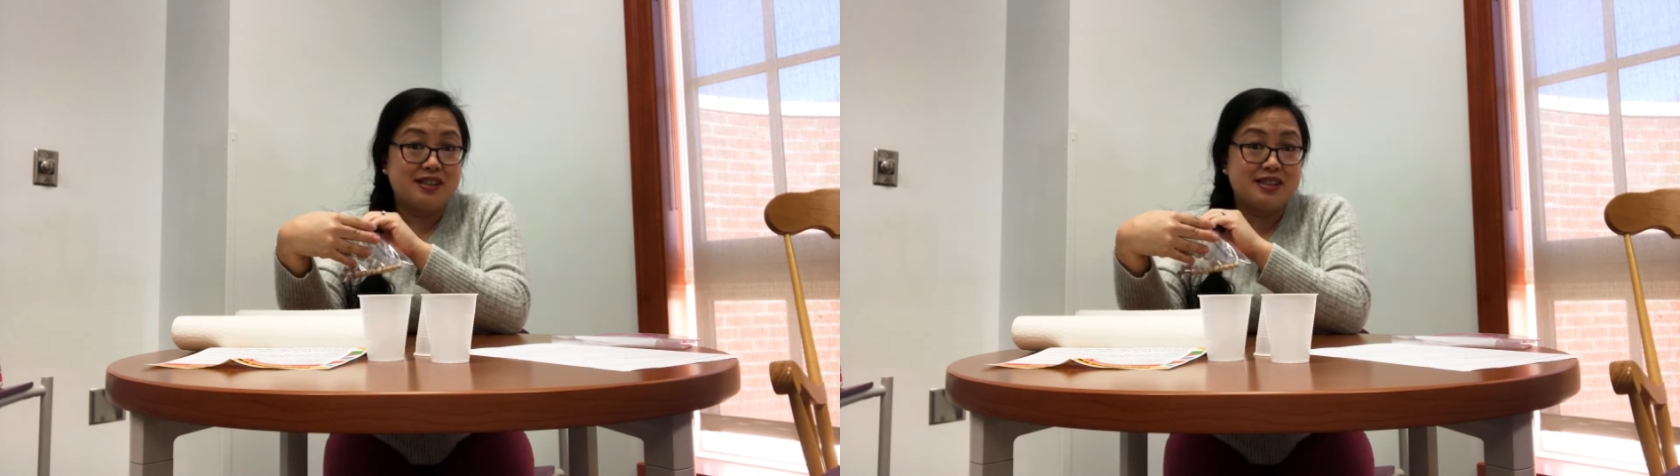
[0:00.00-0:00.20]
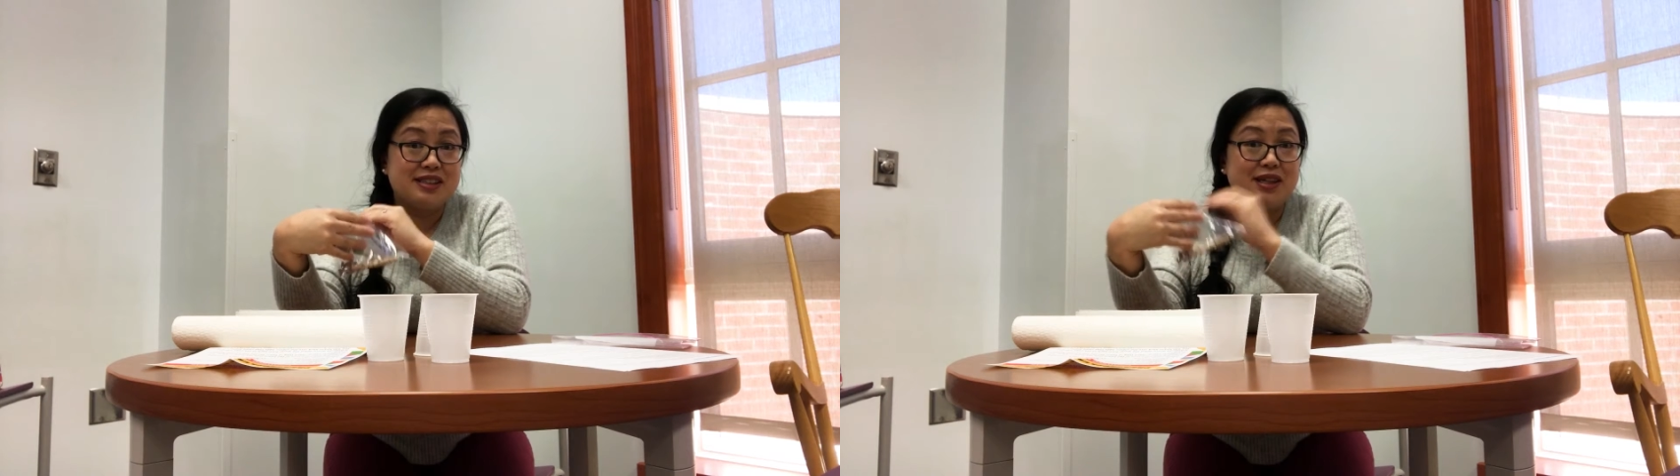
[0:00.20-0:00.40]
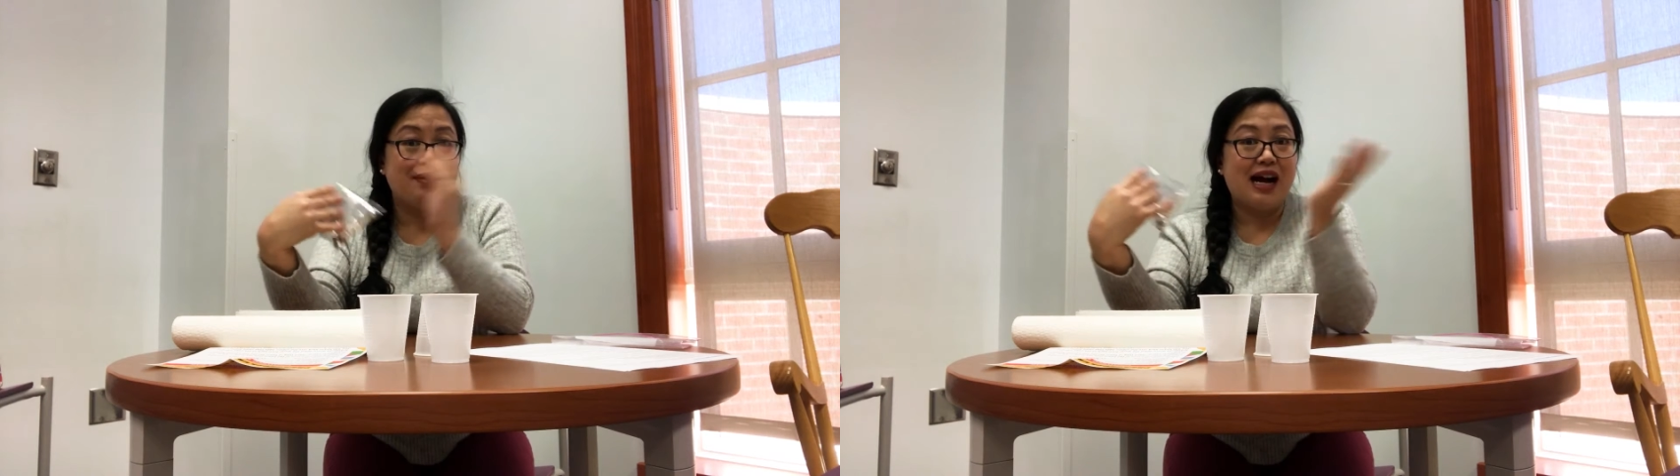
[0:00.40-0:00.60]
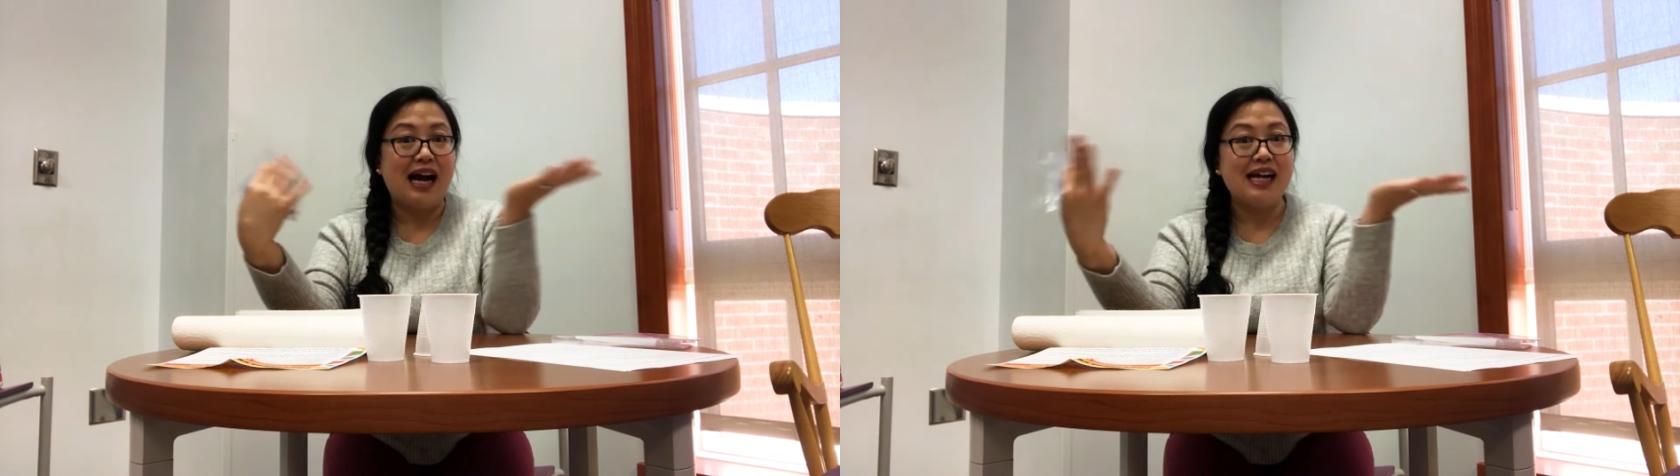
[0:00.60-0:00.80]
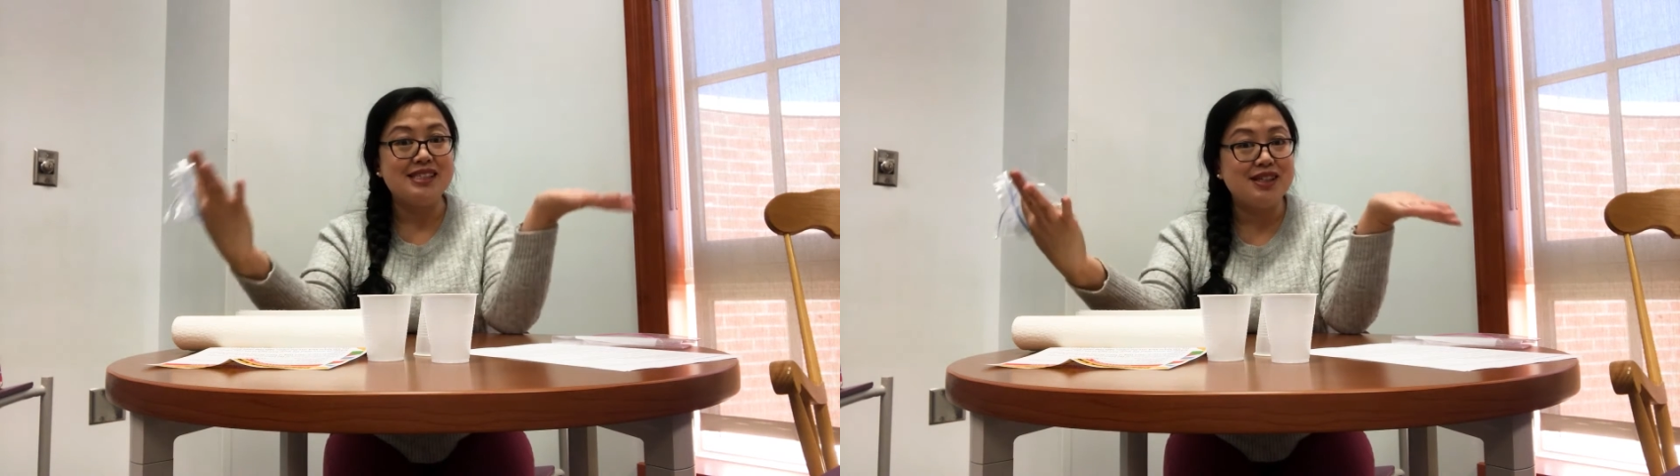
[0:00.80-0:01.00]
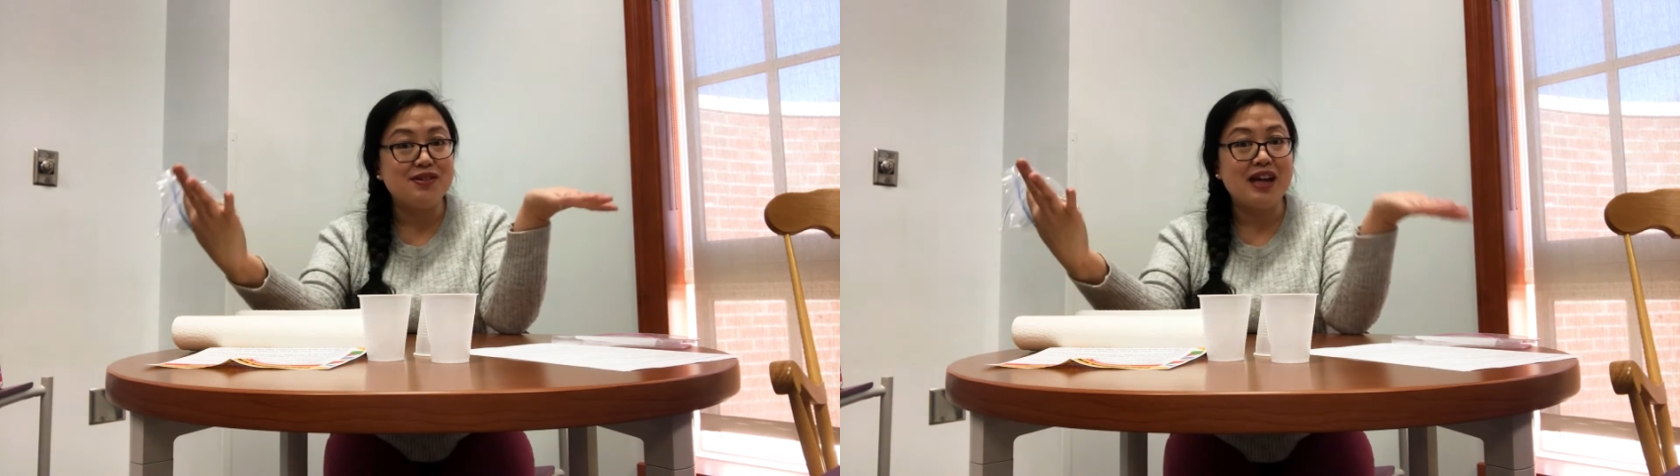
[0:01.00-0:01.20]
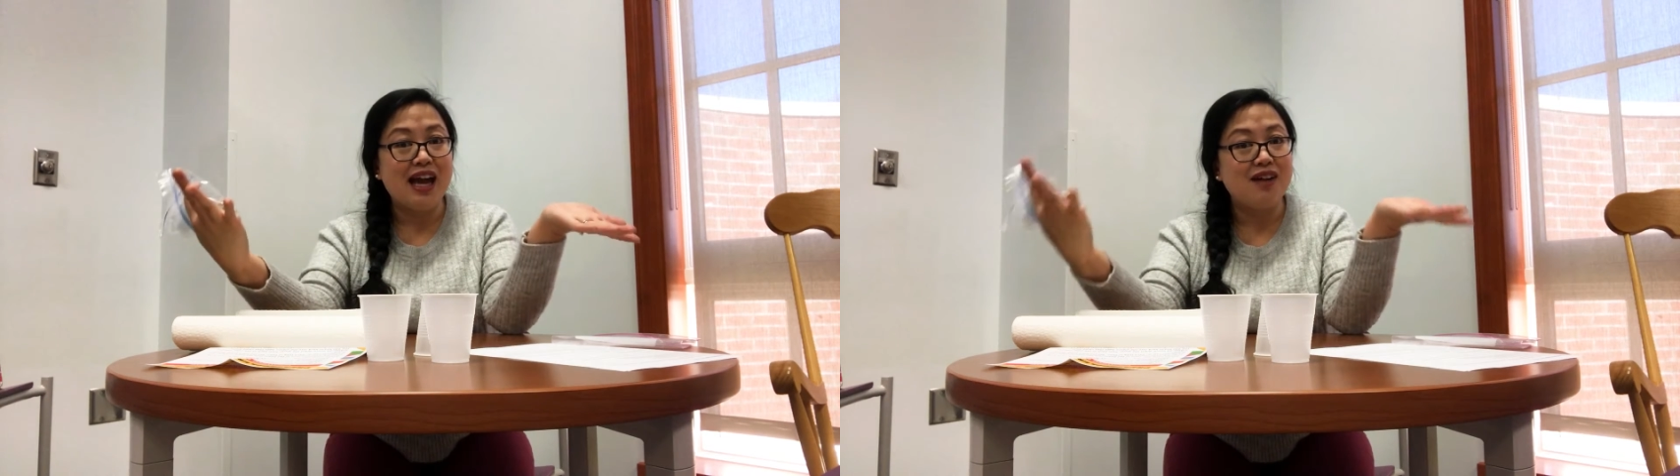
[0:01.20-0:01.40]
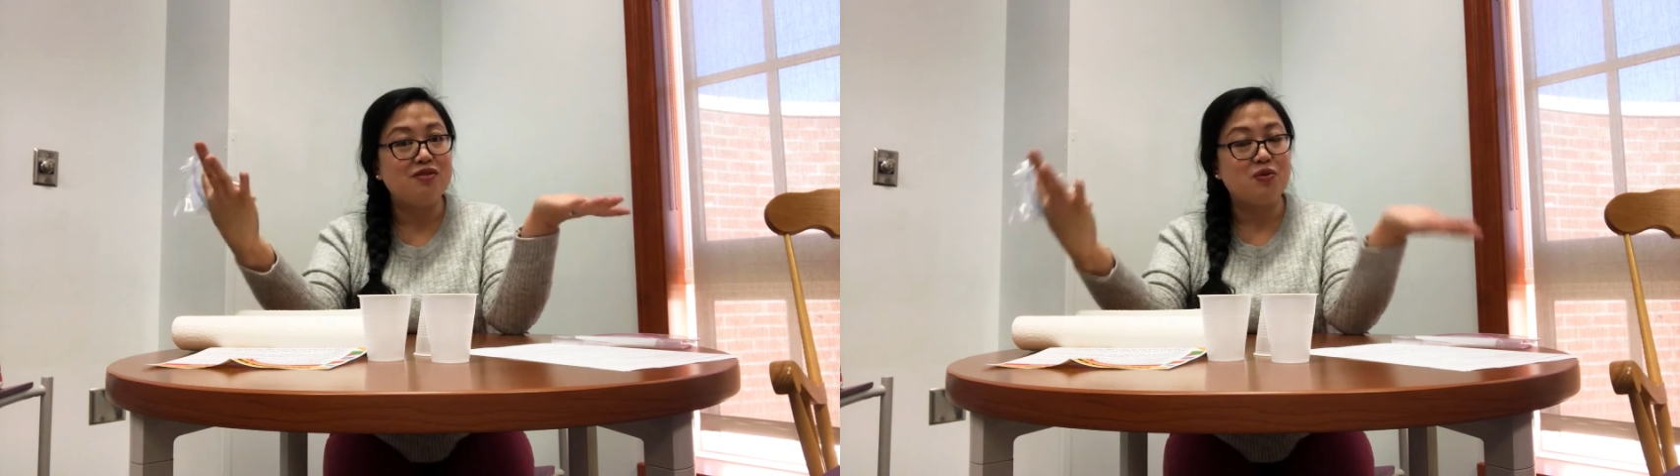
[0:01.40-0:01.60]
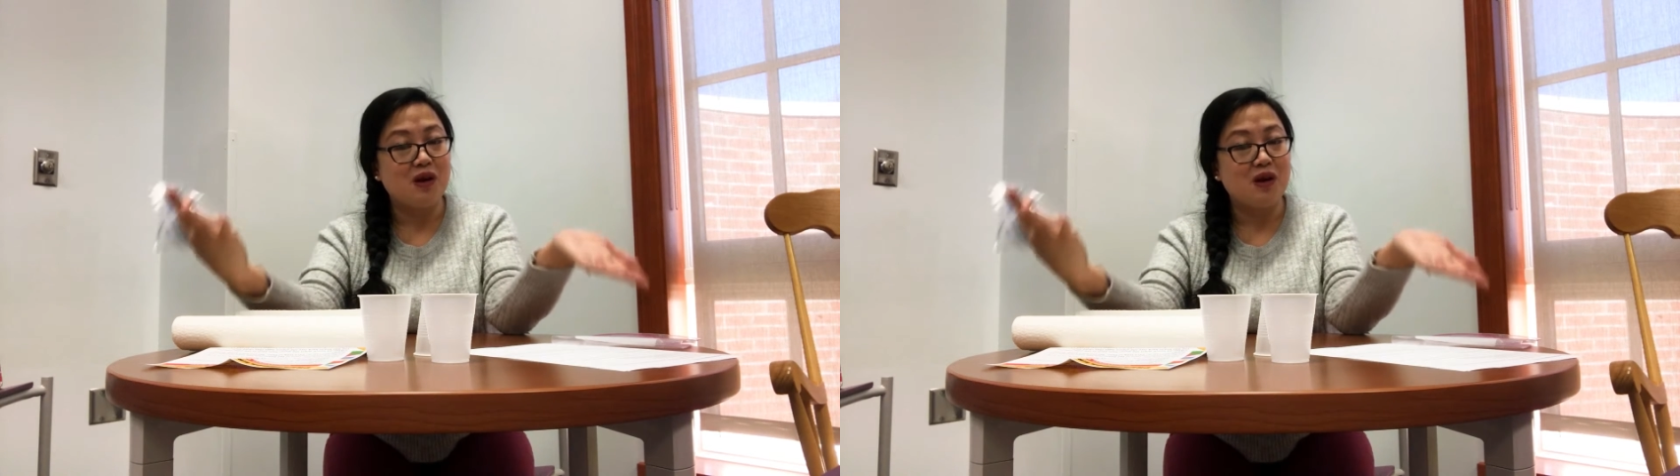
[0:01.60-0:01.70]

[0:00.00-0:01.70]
So I don't have